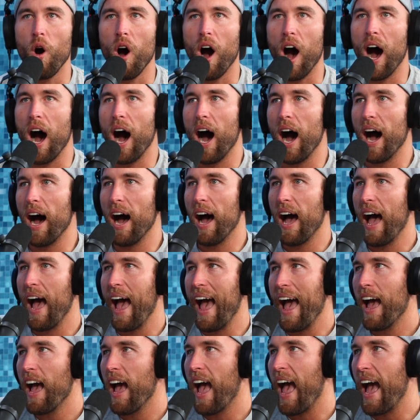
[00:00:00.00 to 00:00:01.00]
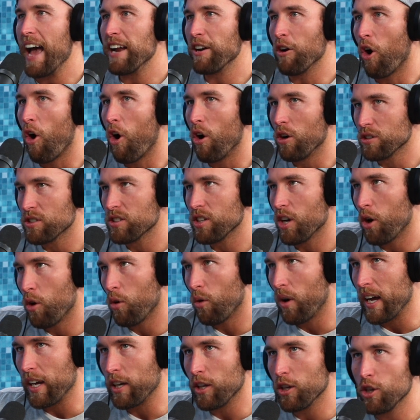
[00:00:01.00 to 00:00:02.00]
and also
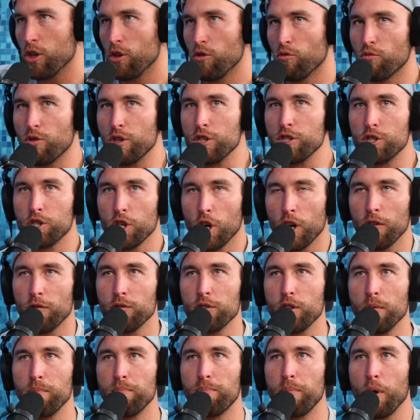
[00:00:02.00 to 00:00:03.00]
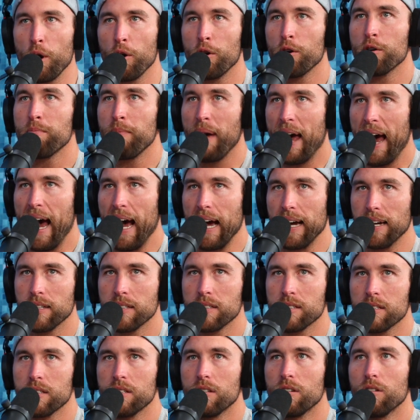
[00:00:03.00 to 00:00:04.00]
like reserve the burn
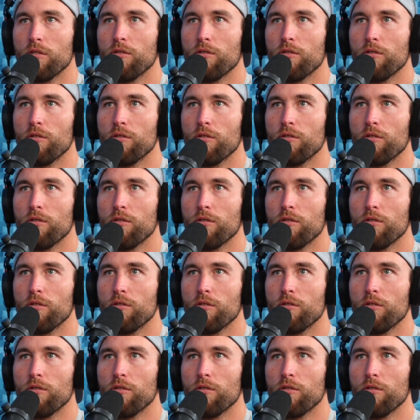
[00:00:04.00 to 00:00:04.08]
bags